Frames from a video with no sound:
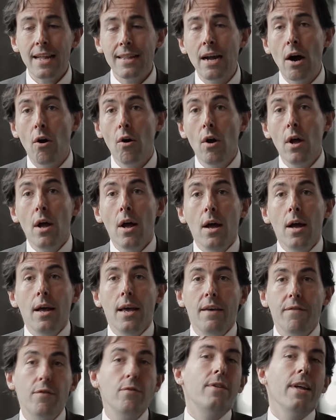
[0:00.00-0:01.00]
Now,
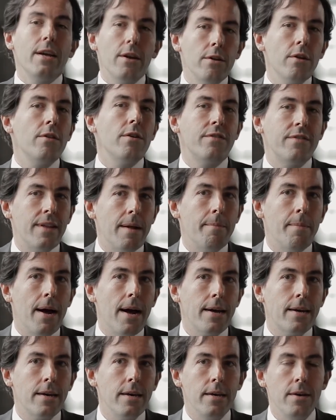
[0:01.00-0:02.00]
if you take another step
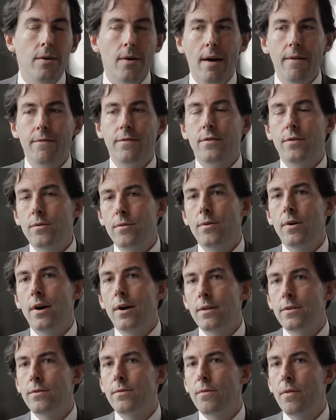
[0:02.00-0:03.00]
back, you have to
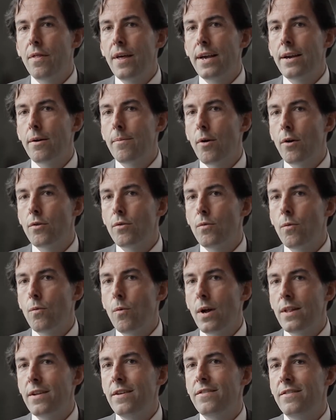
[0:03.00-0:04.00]
think about
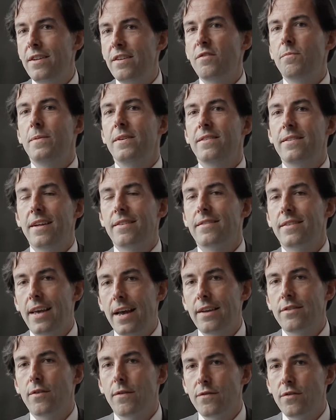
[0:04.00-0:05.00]
what is this business
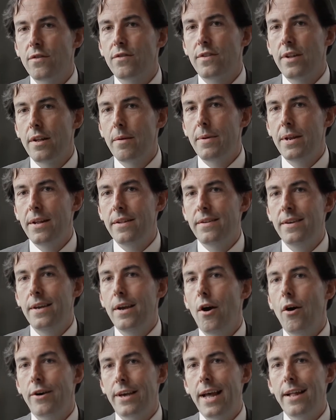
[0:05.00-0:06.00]
case of
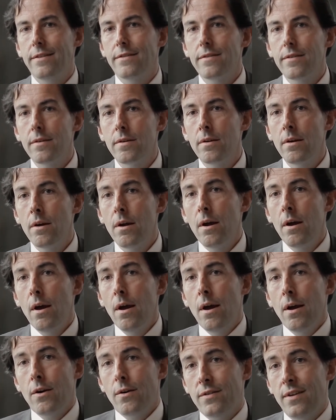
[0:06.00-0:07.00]
sustainability against?
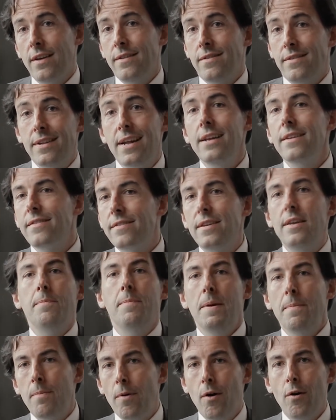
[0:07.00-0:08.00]
Because I still see
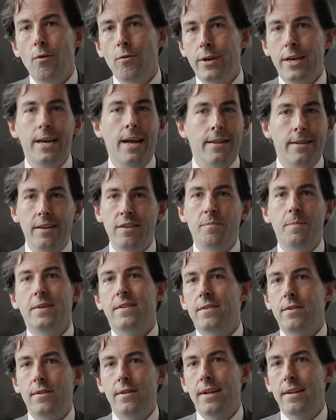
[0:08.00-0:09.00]
people looking at this
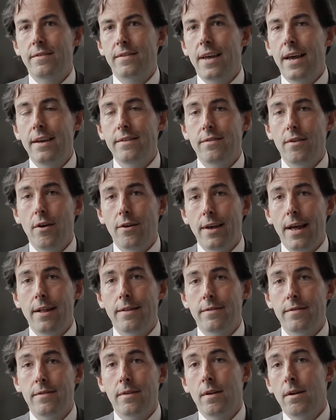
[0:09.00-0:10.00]
business case
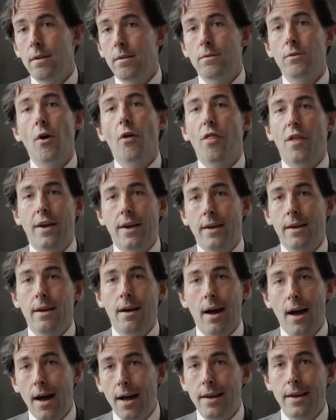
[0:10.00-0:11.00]
against nothing,
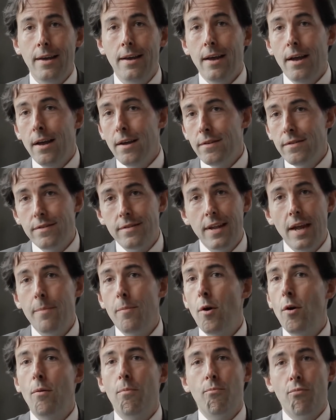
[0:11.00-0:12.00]
i.e.
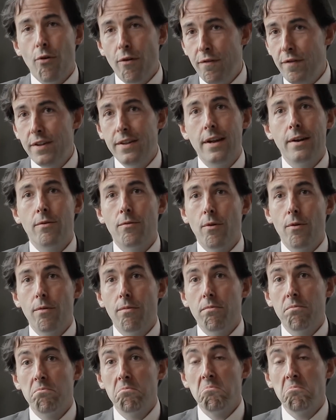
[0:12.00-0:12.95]
stable profit and growth.